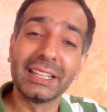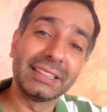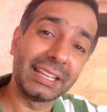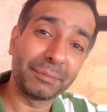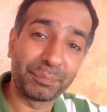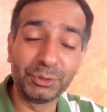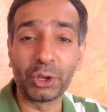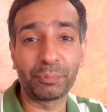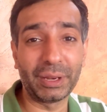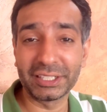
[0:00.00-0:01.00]
Then
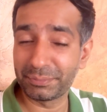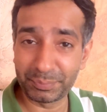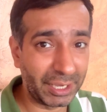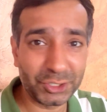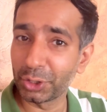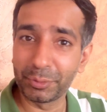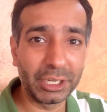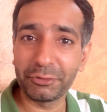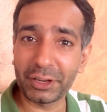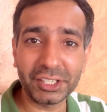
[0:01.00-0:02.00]
your page should be
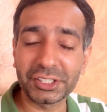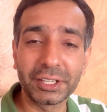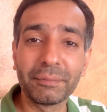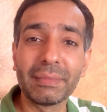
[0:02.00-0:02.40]
refreshed,